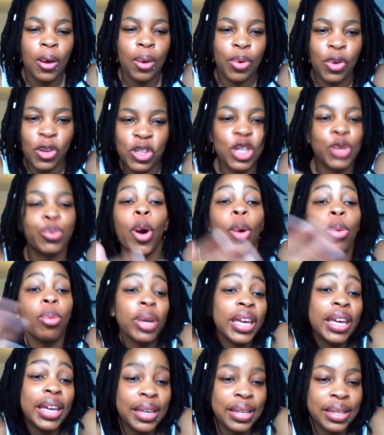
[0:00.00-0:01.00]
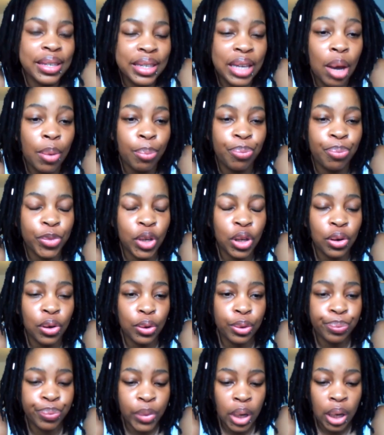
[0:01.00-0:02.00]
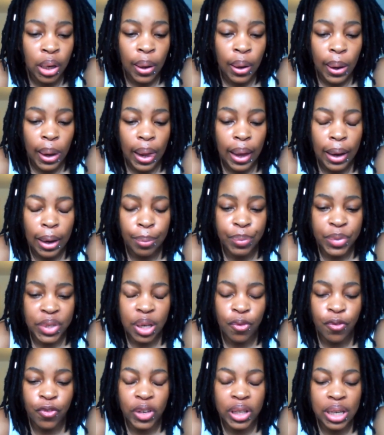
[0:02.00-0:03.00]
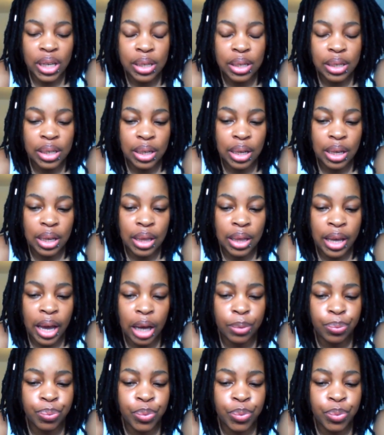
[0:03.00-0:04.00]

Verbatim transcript: There probably is some, you know, um, some validity in there.